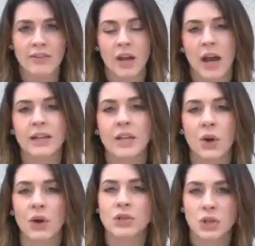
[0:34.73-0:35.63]
even
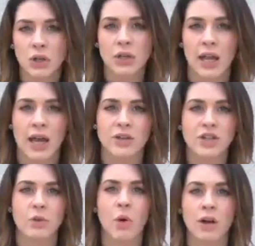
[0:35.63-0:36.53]
hugging her attorney
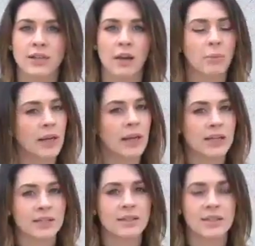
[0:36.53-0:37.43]
as she walked out, but
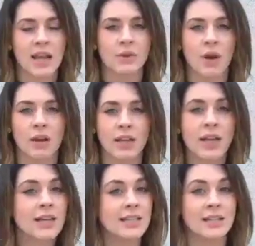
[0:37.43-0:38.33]
Augustus Standing Rock
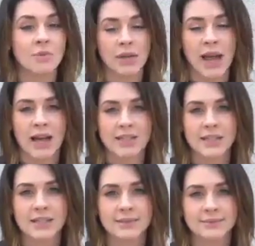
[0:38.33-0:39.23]
didn't
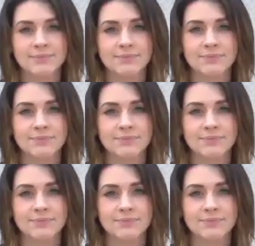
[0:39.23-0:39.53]
react.